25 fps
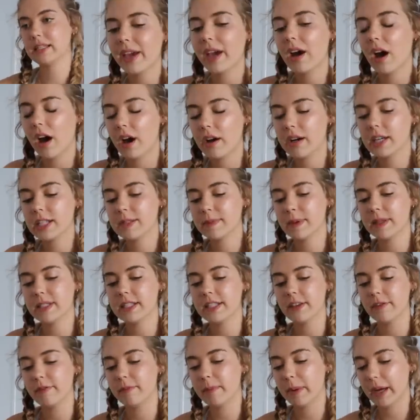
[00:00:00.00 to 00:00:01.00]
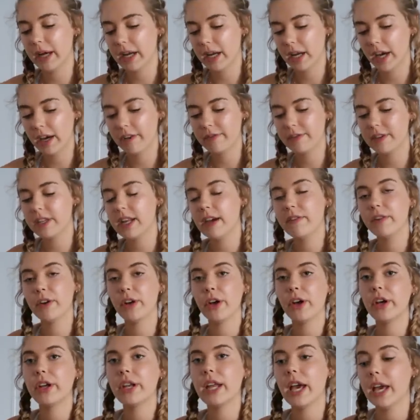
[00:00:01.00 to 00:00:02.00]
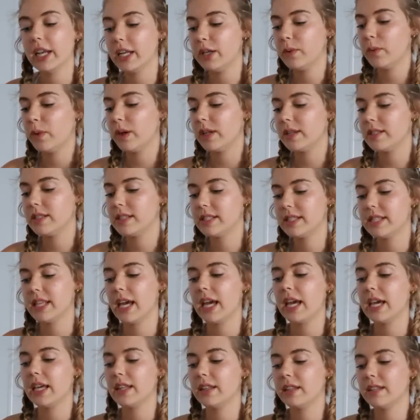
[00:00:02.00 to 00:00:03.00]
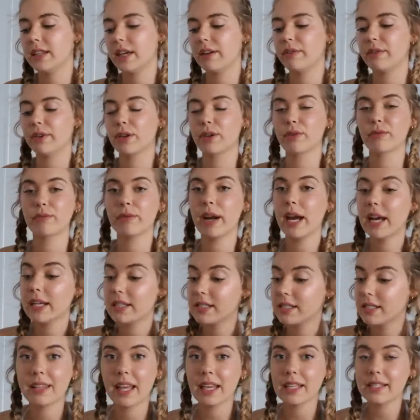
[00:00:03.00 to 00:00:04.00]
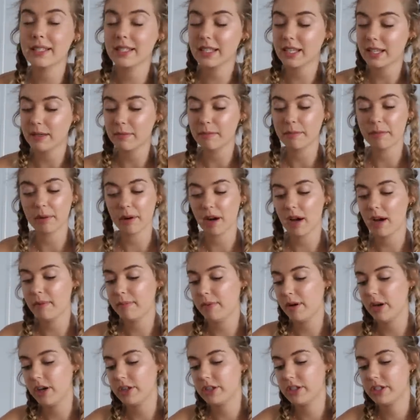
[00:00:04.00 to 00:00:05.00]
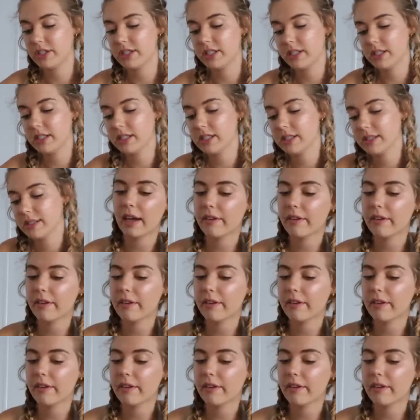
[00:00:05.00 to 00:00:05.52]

They are expensive, but I've never heard anyone say that they regret their Skim bra purchases.